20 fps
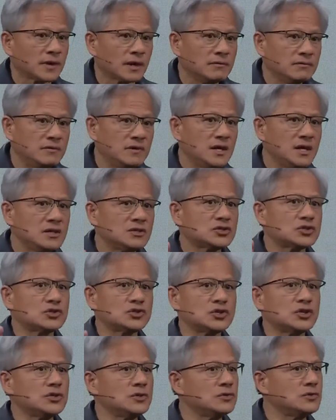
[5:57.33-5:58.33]
These
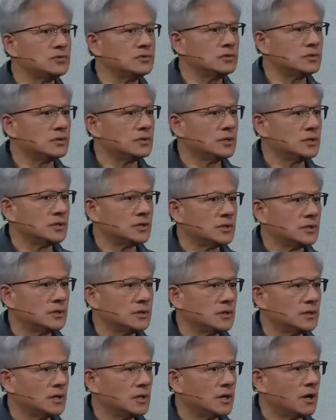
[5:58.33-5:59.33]
two
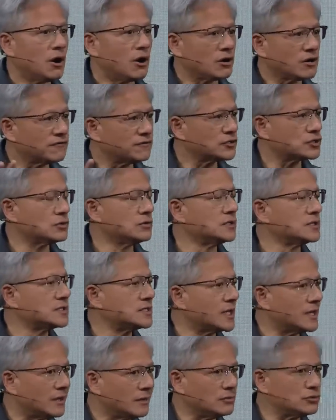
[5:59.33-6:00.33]
artificial
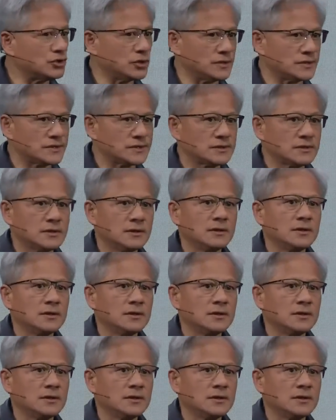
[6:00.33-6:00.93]
intelligence,